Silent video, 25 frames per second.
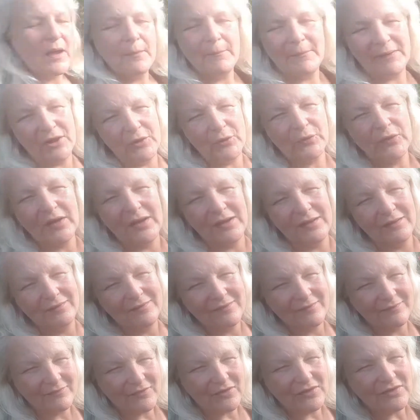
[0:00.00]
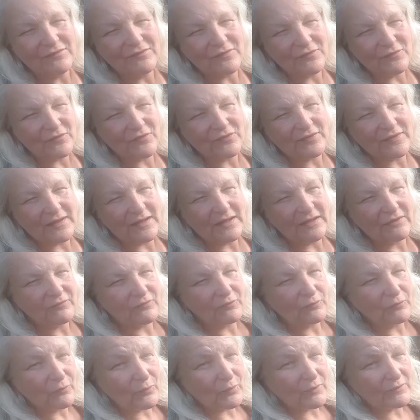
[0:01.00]
I mean, okay, it's going to differ slightly
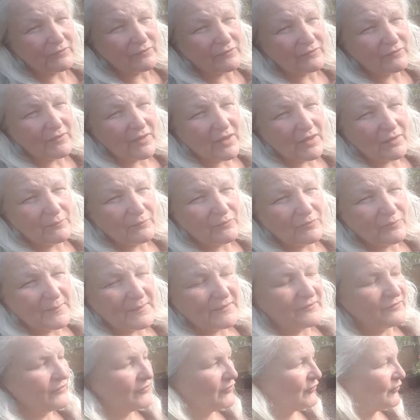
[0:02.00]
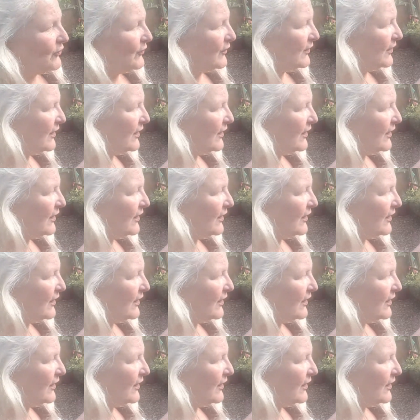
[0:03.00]
from one species to